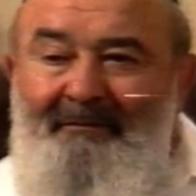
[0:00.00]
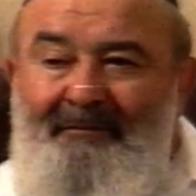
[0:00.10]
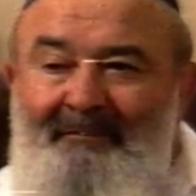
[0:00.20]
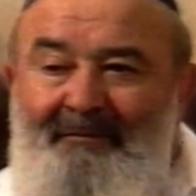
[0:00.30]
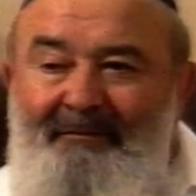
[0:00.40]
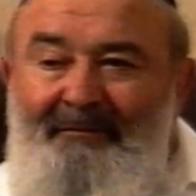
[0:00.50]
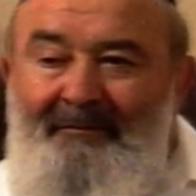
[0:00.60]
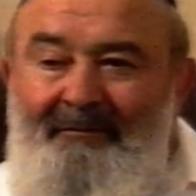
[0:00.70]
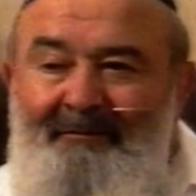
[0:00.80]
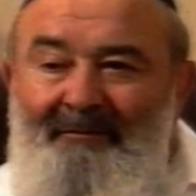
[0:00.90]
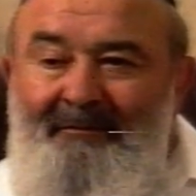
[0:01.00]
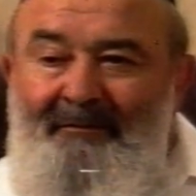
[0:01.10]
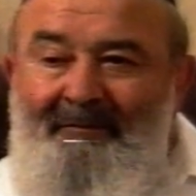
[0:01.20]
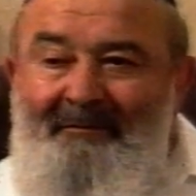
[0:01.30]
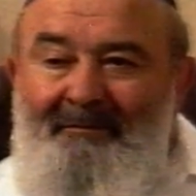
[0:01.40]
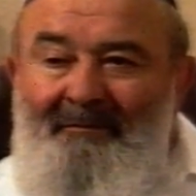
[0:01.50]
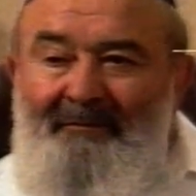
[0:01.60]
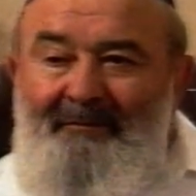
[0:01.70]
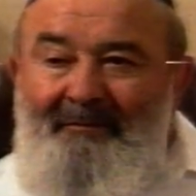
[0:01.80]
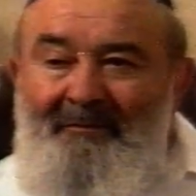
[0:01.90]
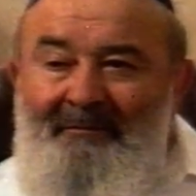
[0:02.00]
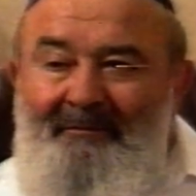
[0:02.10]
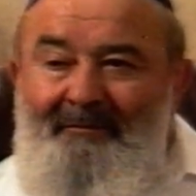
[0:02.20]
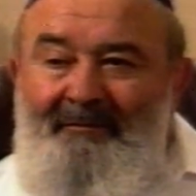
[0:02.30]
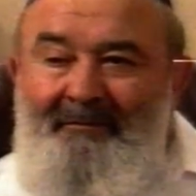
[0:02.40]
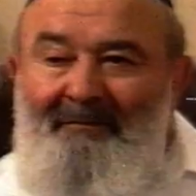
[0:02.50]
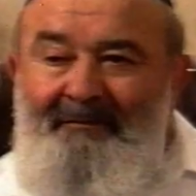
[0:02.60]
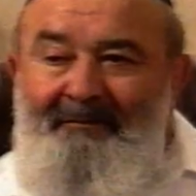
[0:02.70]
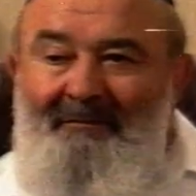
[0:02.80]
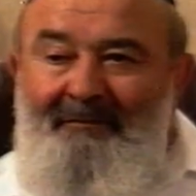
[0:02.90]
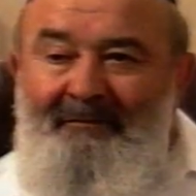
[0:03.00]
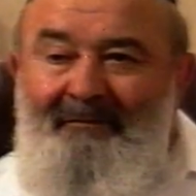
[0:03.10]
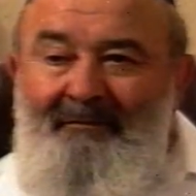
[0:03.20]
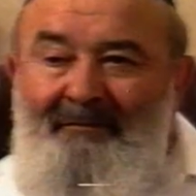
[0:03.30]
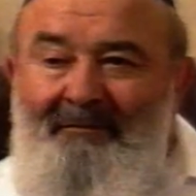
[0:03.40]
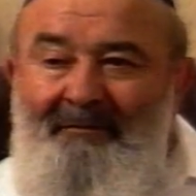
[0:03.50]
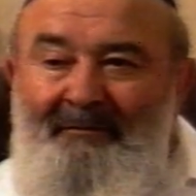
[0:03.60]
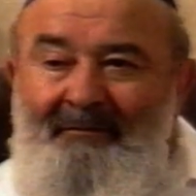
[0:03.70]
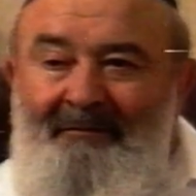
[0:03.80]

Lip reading: Shimleul, and you mentioned the